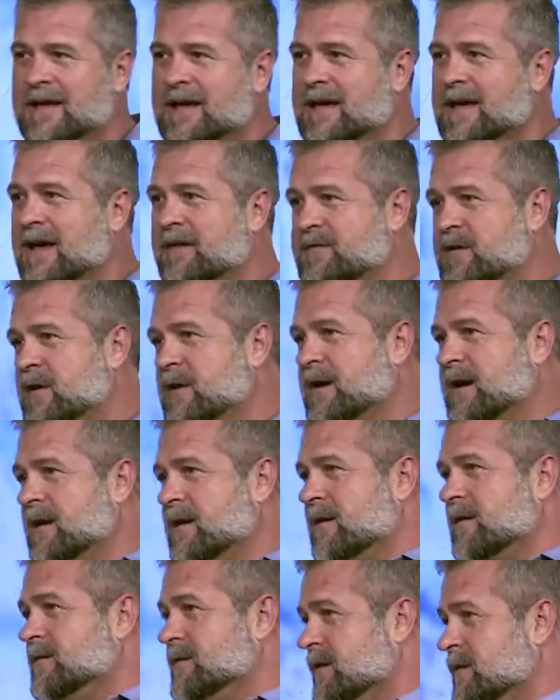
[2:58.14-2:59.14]
If you're
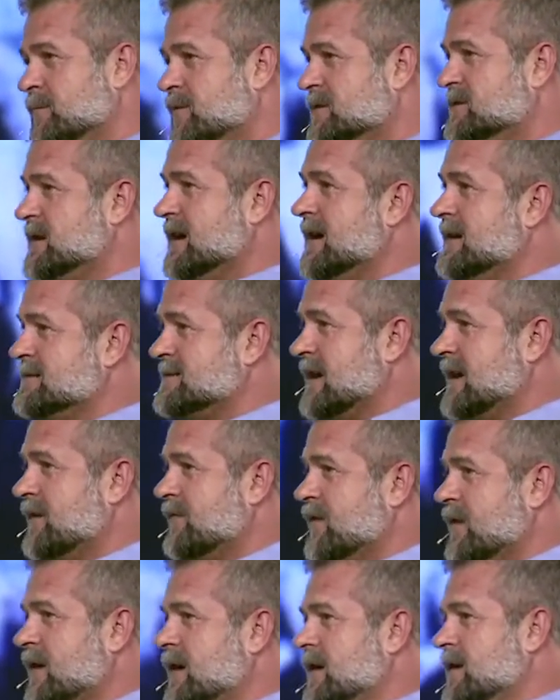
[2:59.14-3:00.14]
here, you can put your hands down.
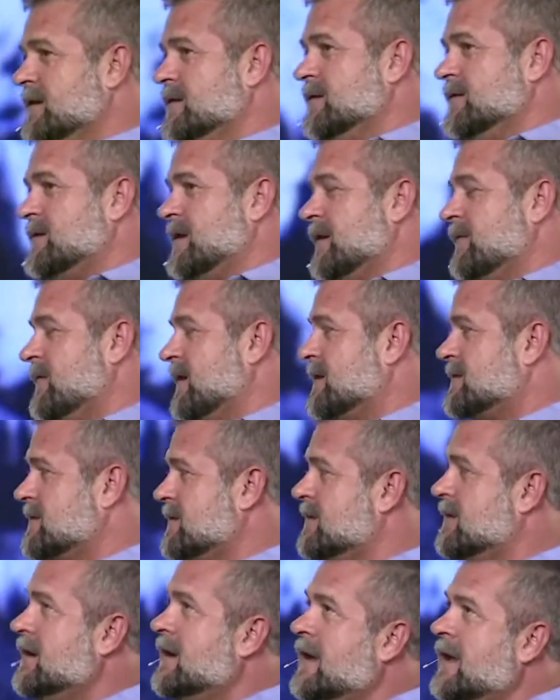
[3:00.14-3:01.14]
If you're here and you say, Victor,